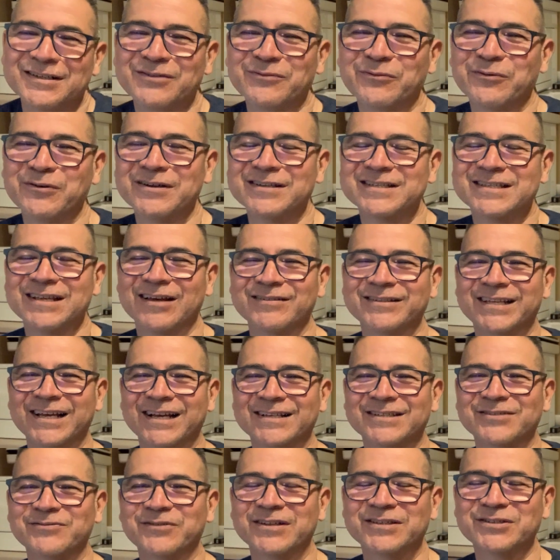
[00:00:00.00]
We're in South
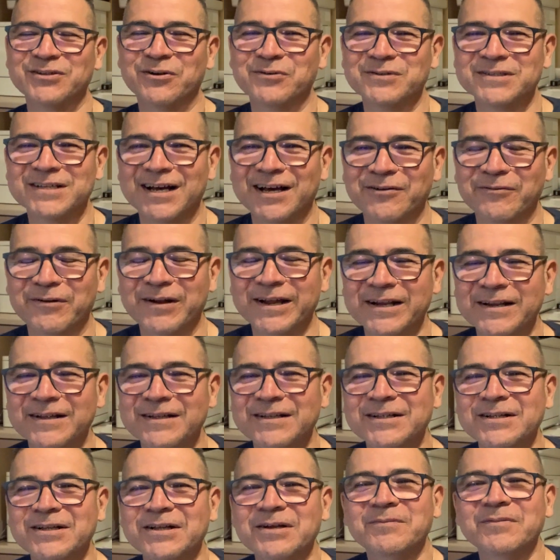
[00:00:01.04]
Texas. It's always hot, right?
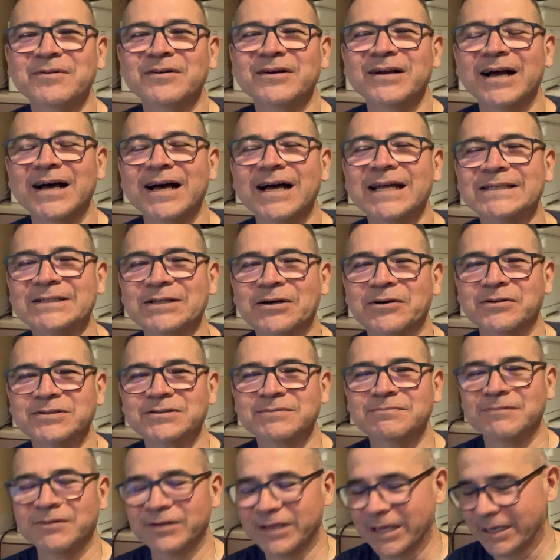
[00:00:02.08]
Hot dogs.
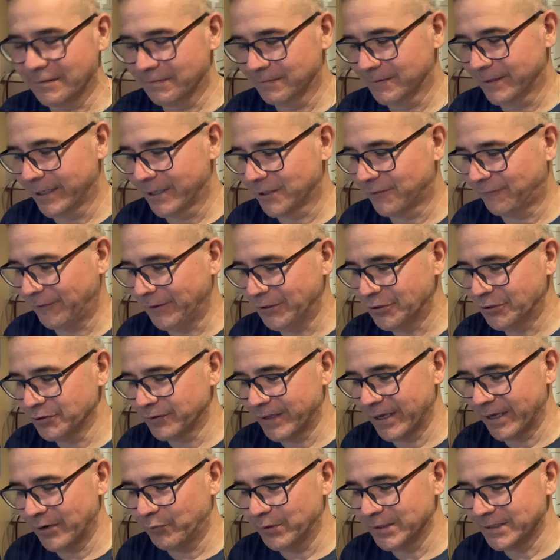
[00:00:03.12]
Okay, let us feed you
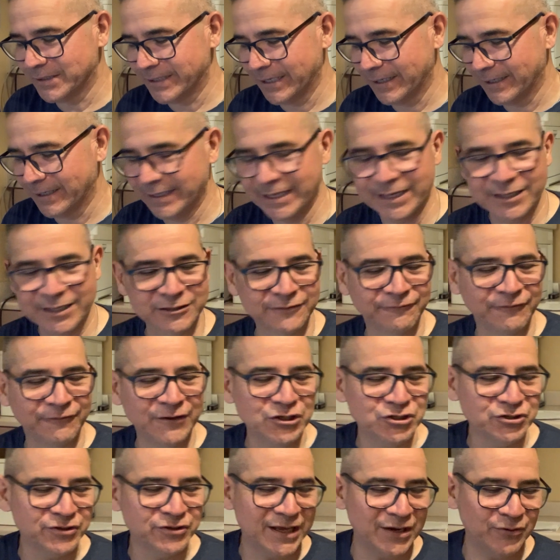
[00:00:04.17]
that Wednesday.
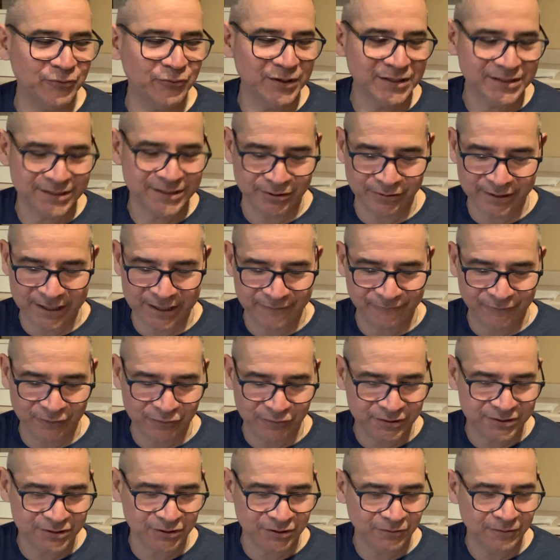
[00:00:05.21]
Okay,
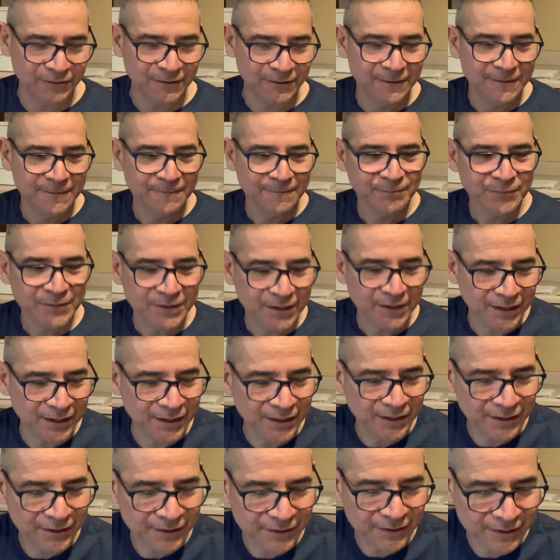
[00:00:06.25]
folks. So
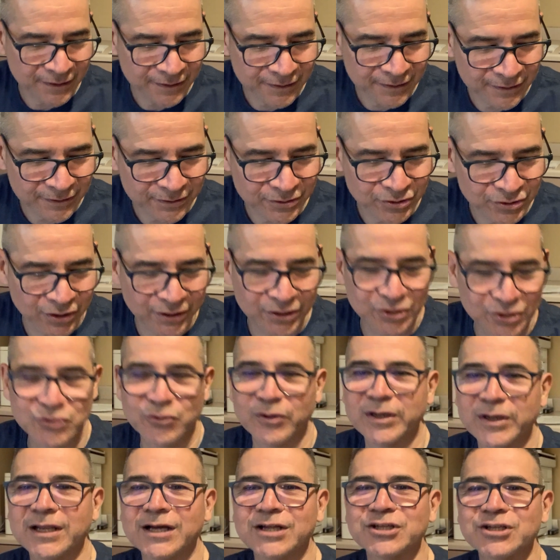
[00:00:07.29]

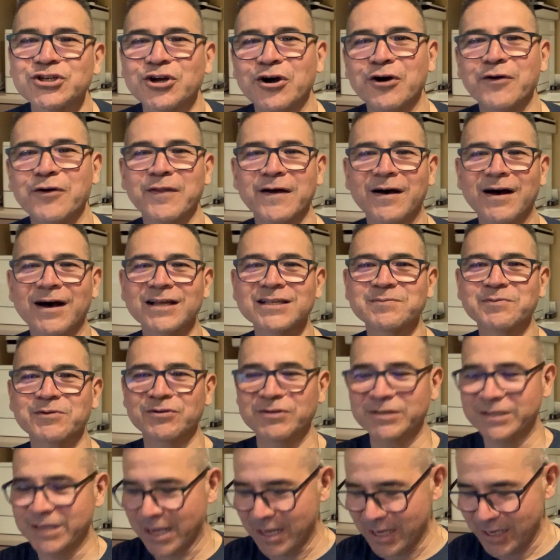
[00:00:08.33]
enjoy lunch on the hospital.
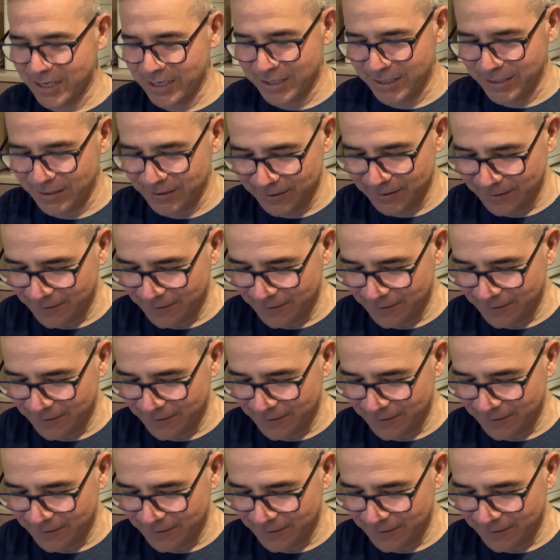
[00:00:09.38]
Yay.